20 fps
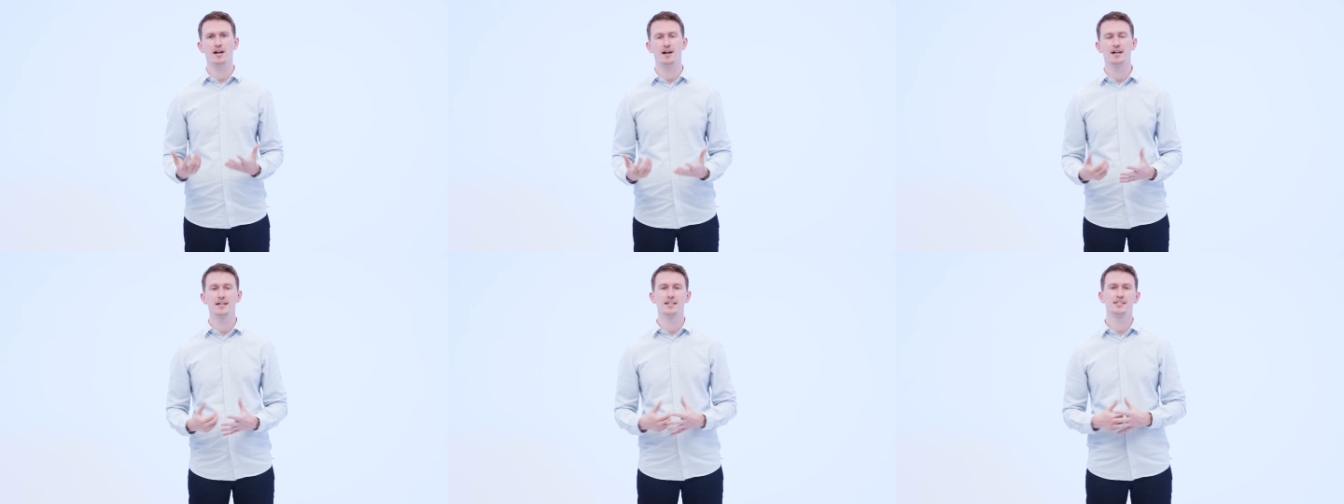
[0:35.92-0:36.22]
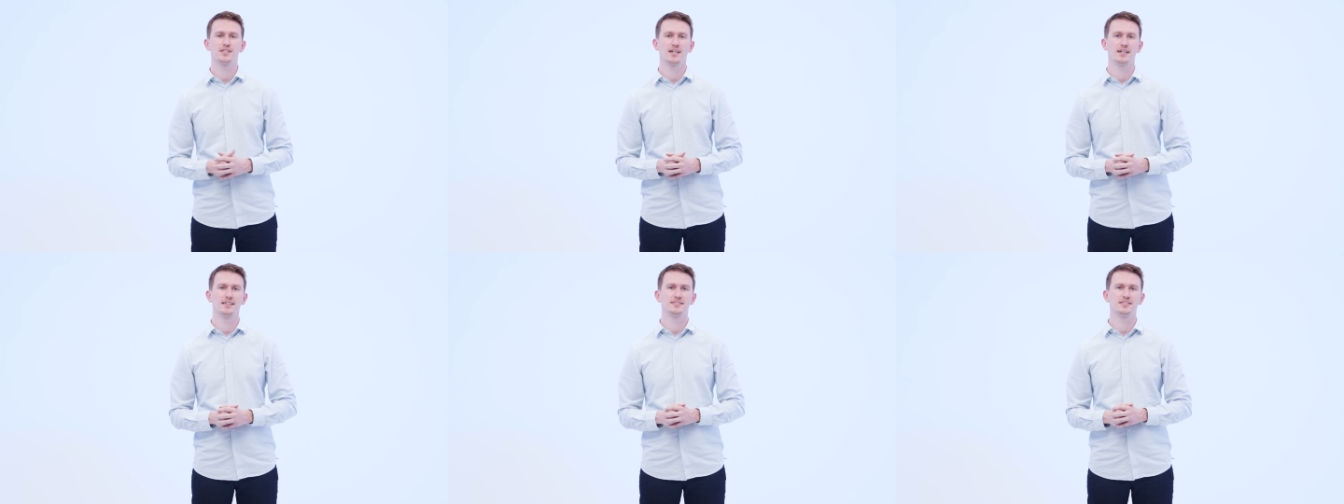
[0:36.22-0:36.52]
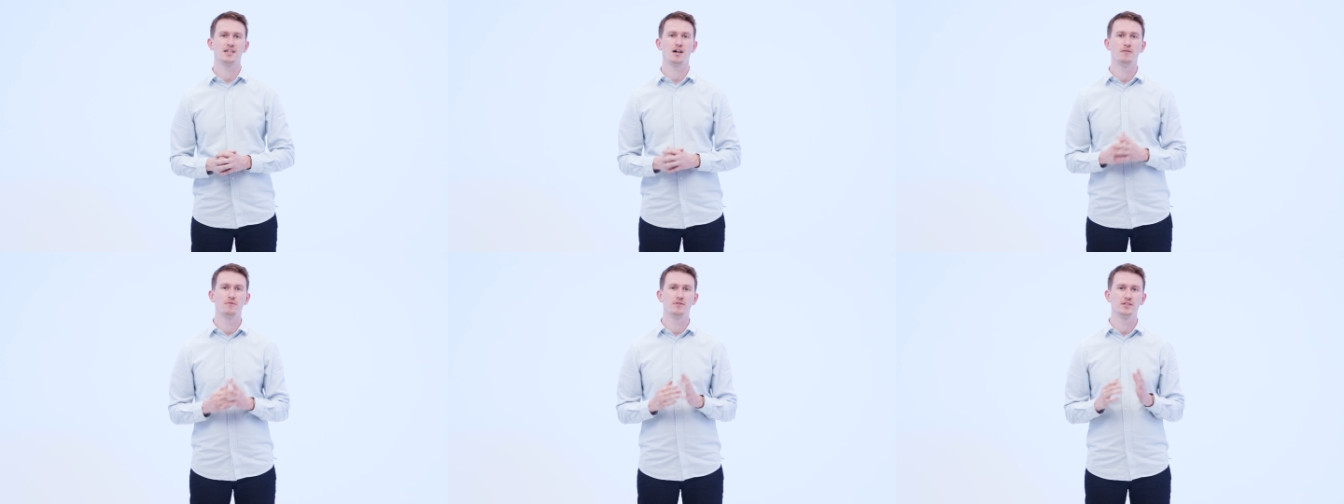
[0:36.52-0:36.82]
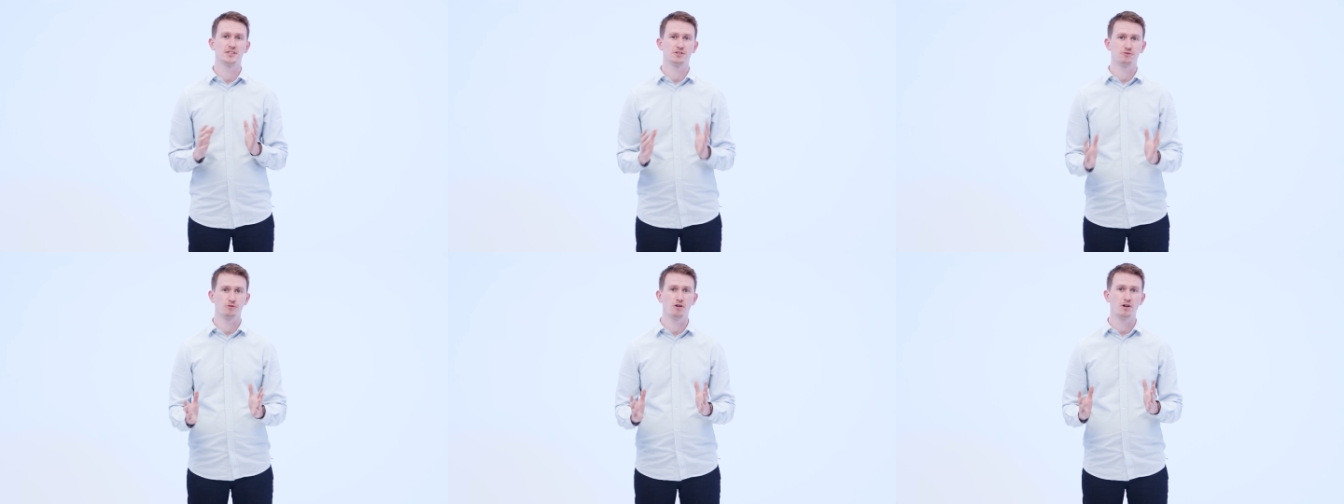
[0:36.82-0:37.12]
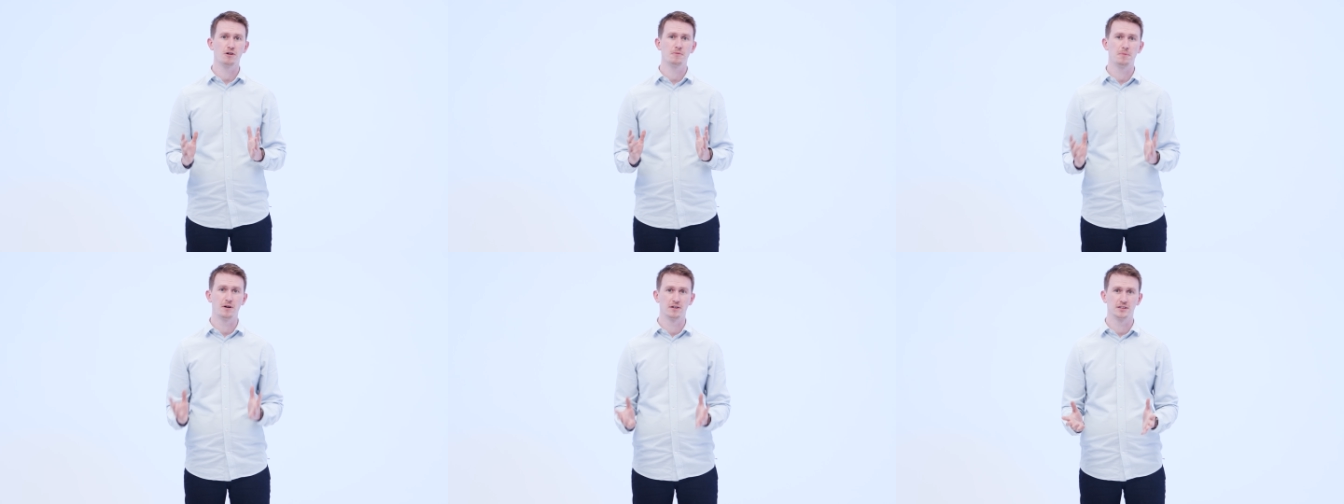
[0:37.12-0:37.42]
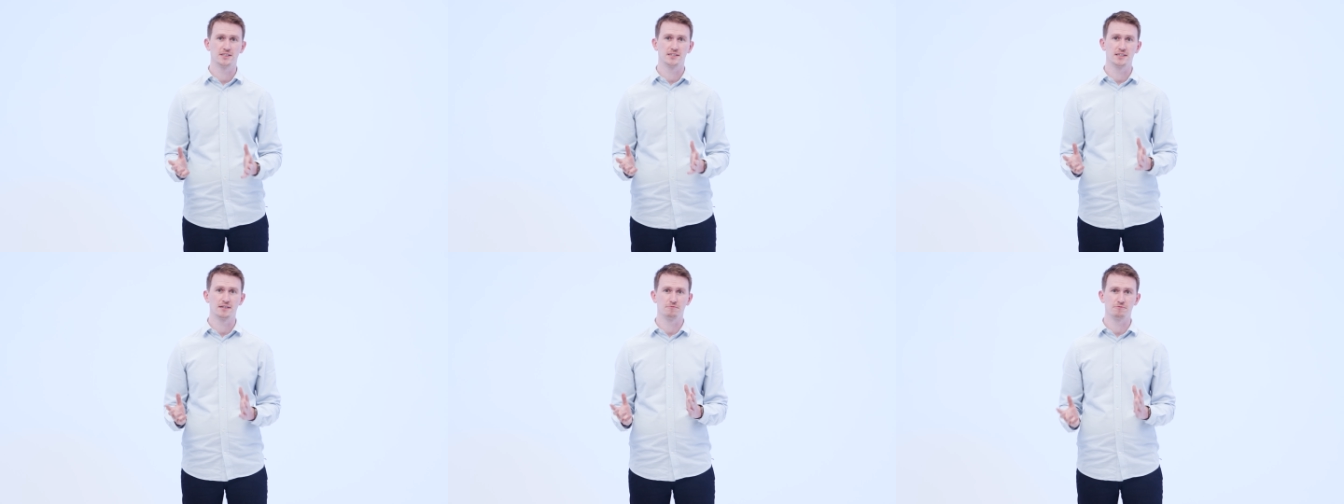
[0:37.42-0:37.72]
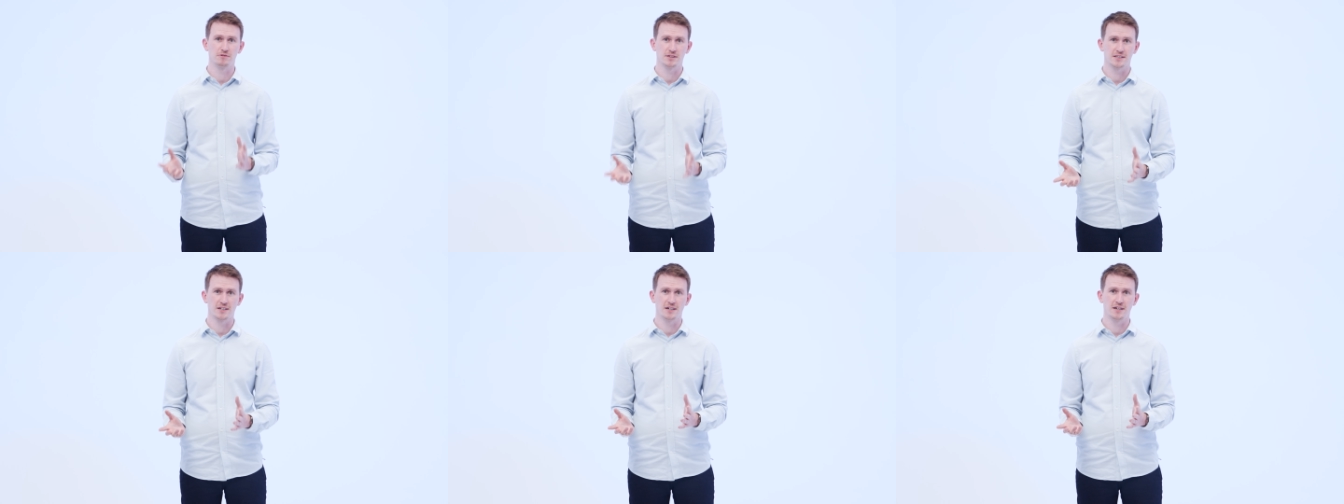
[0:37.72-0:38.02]
higher chance of a strong
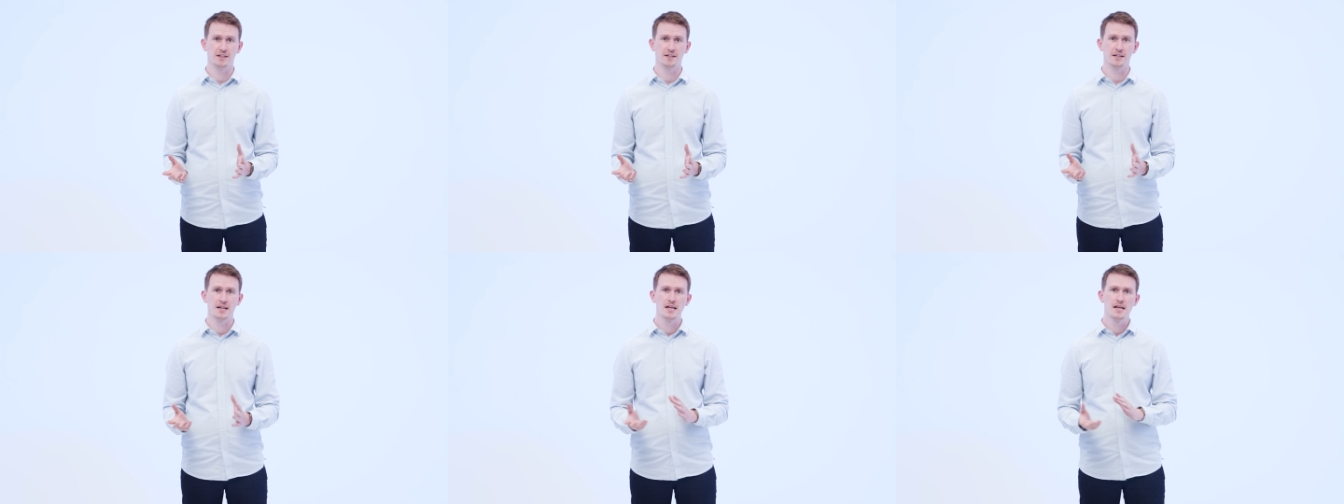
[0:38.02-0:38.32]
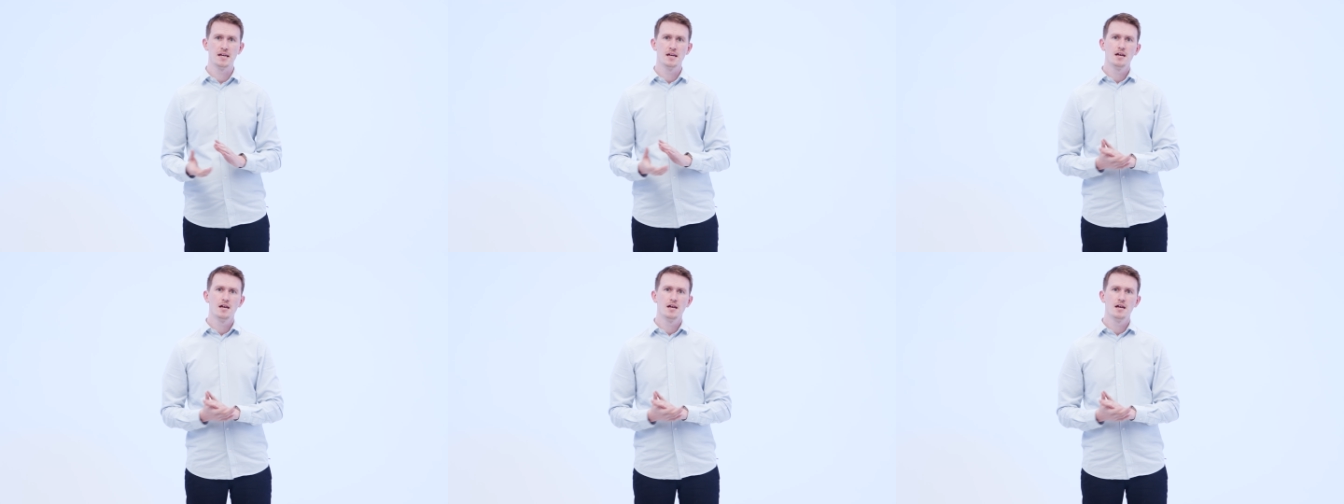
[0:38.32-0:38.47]
positive return,